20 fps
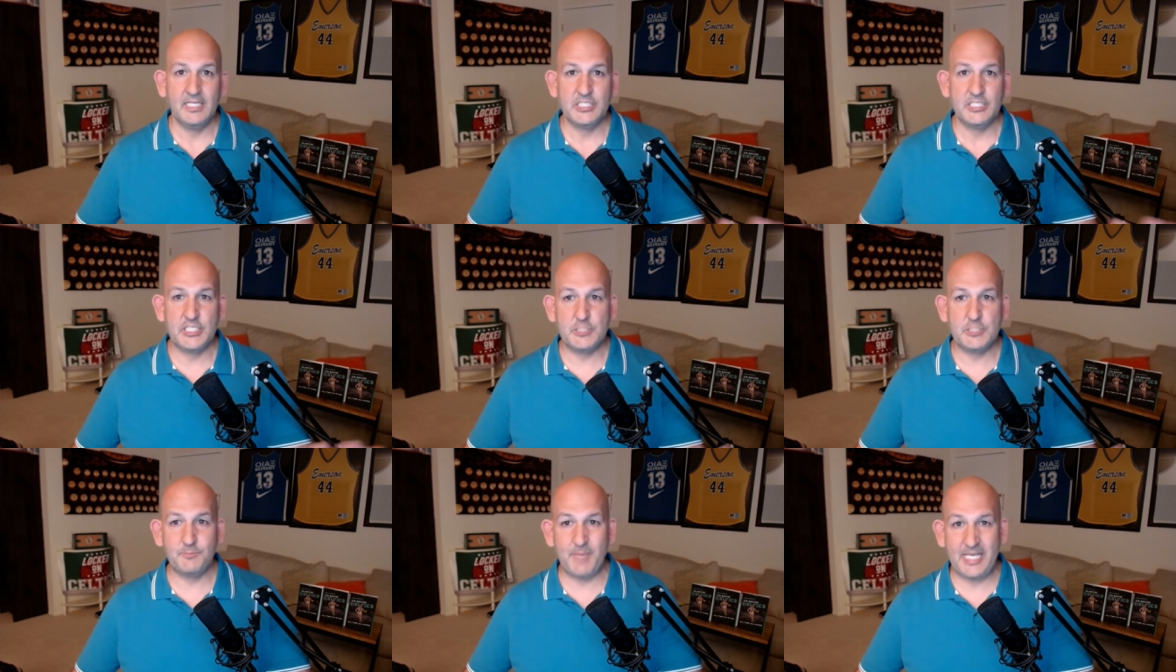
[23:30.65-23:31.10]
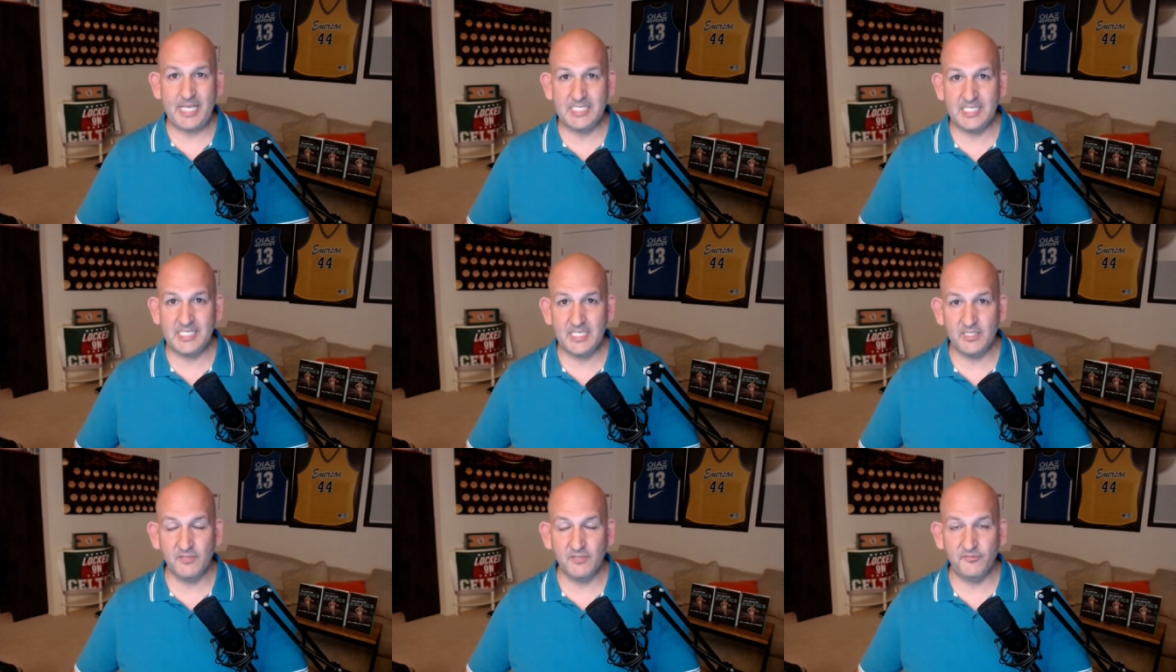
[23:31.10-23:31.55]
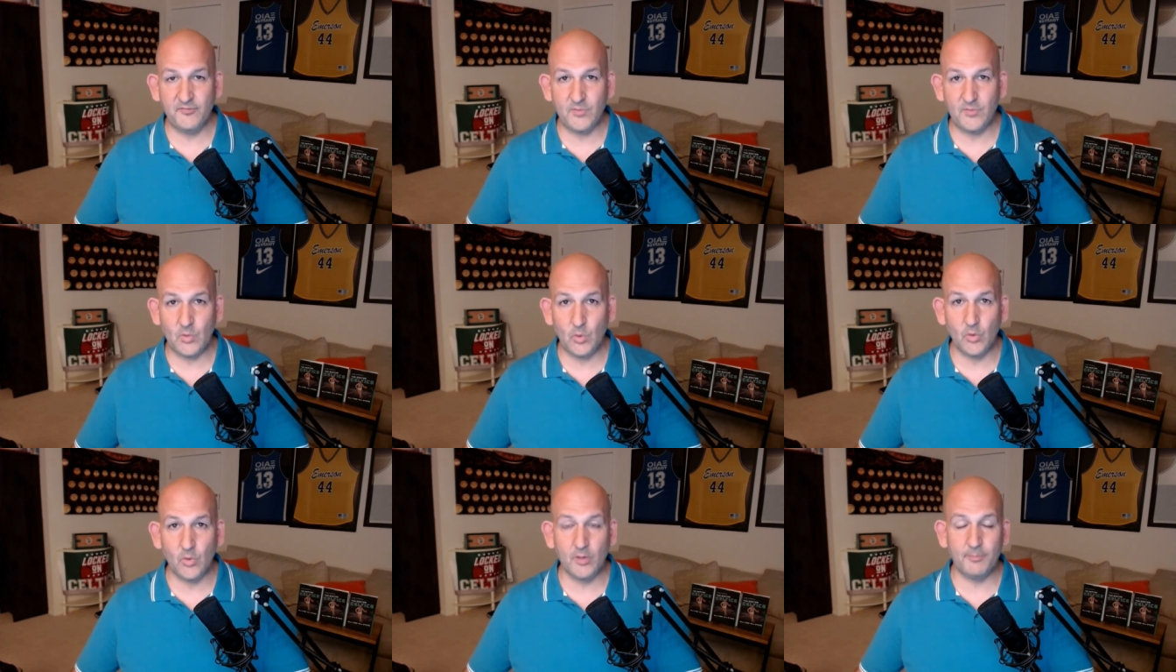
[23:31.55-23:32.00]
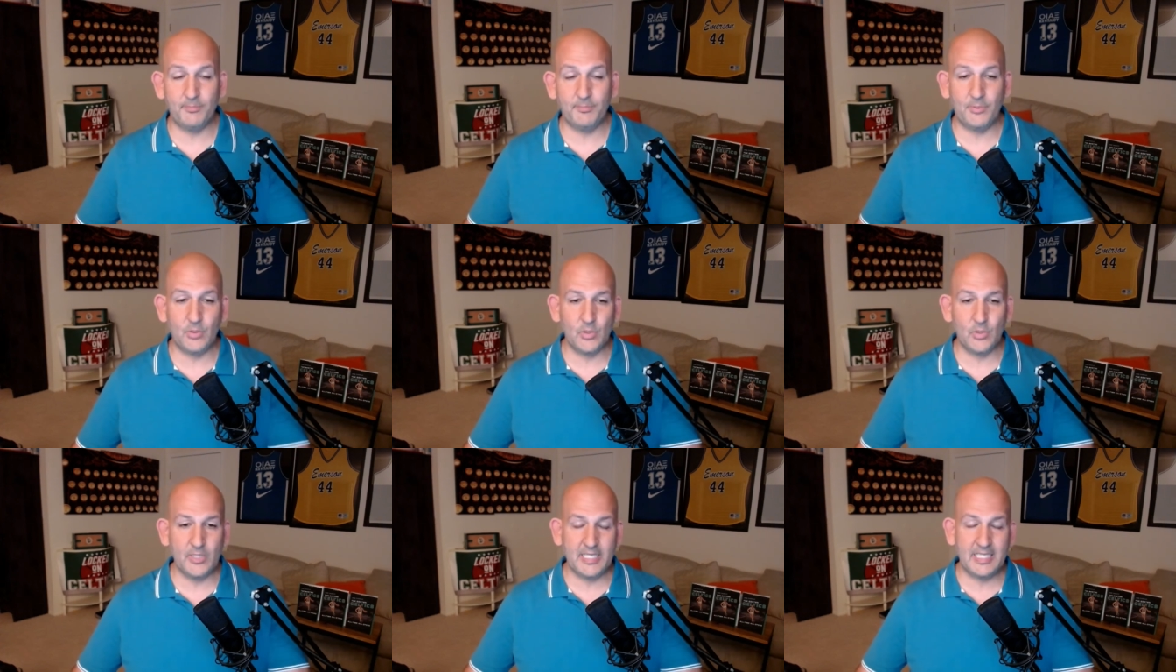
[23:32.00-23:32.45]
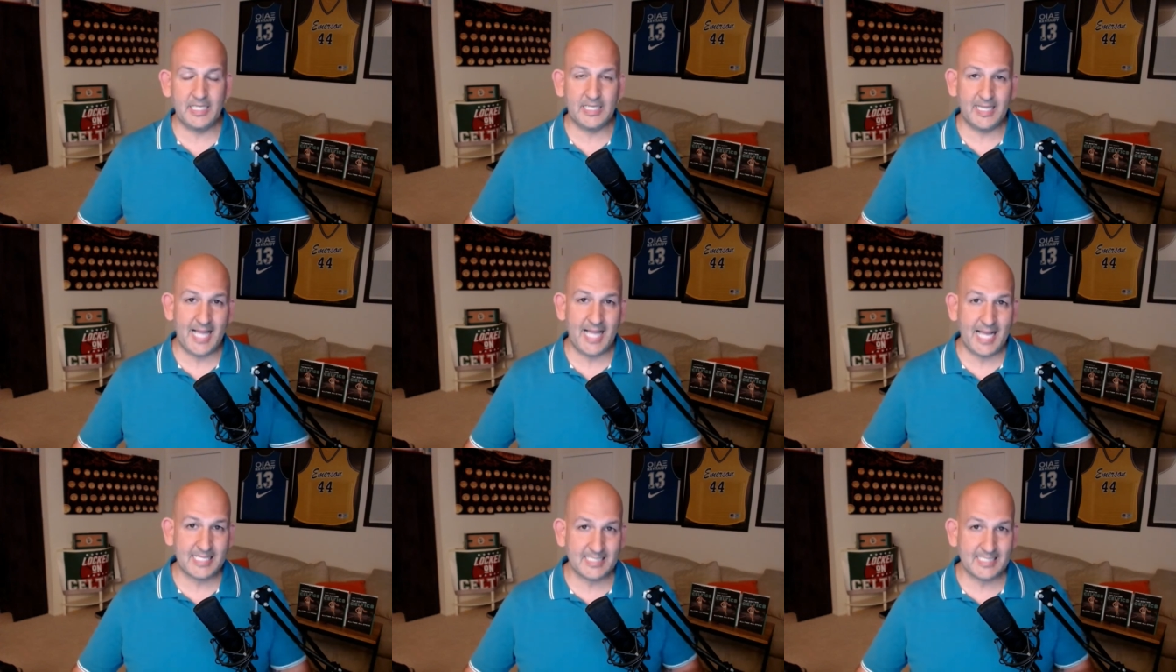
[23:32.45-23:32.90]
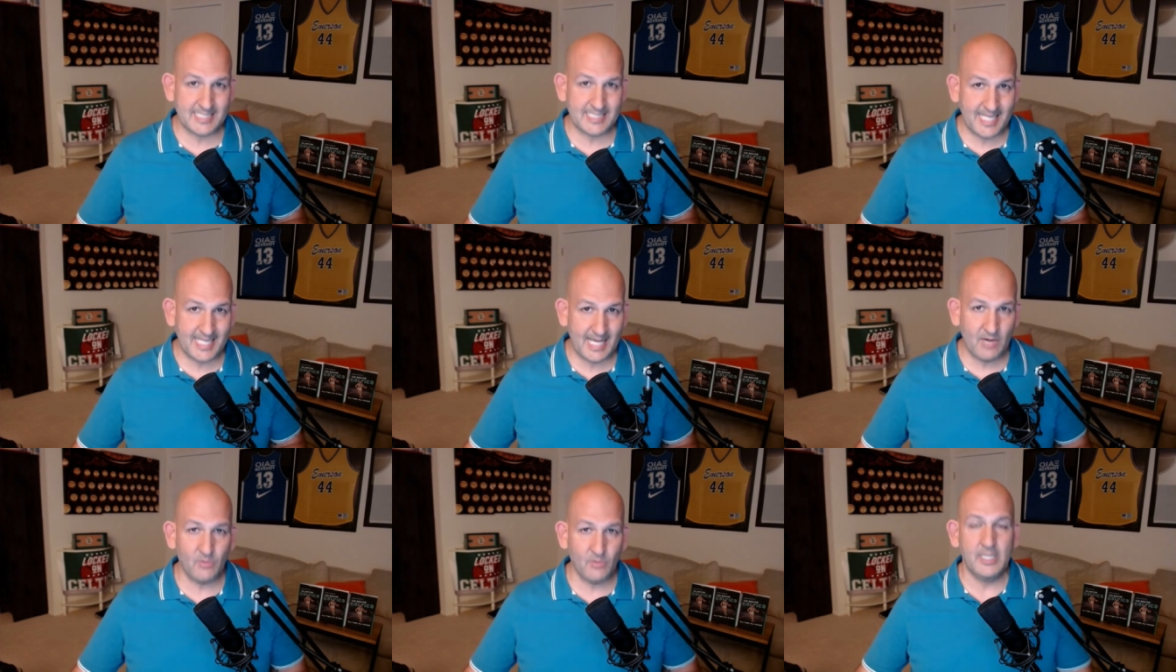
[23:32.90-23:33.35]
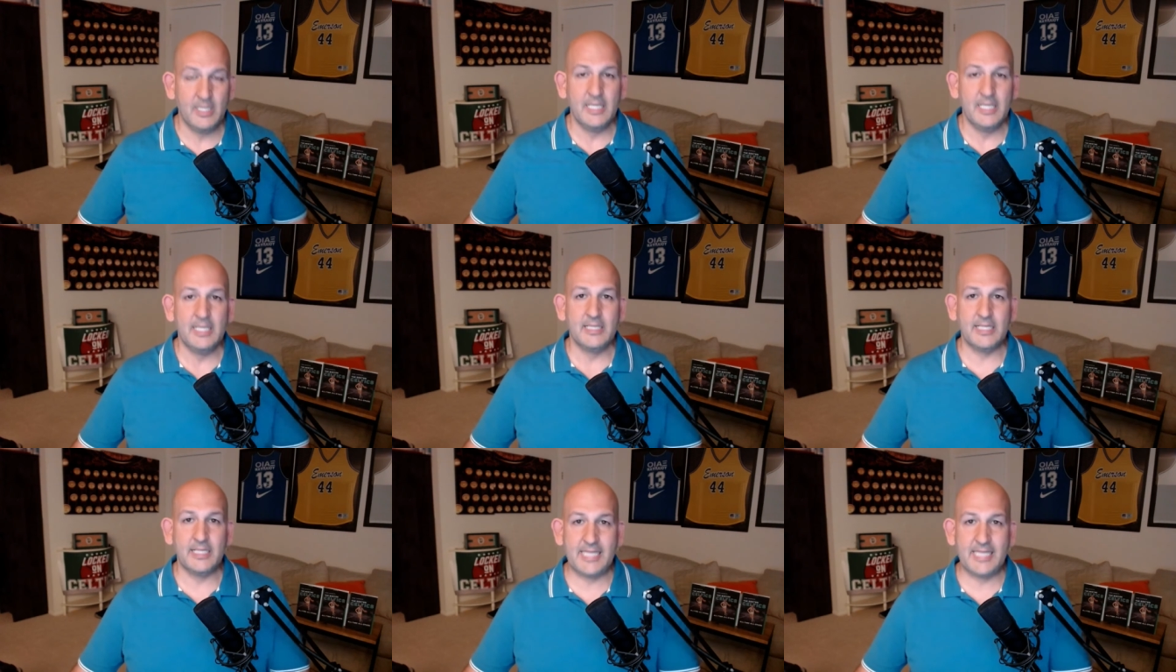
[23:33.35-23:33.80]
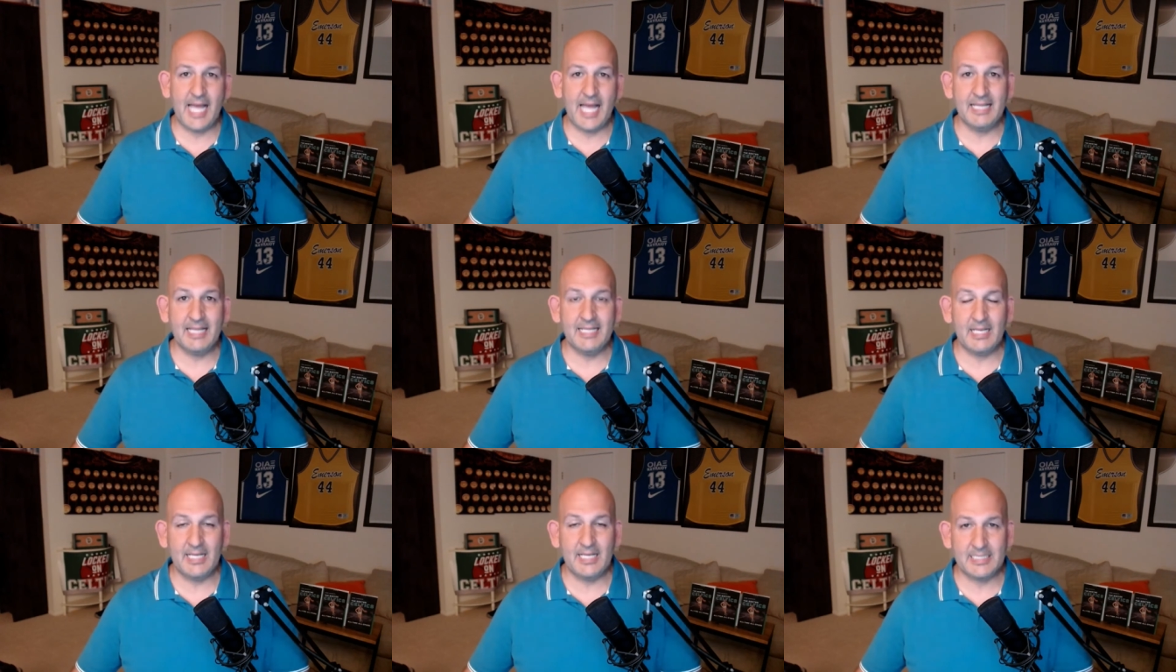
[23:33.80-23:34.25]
spacing the floor, pulling Claxton out like that,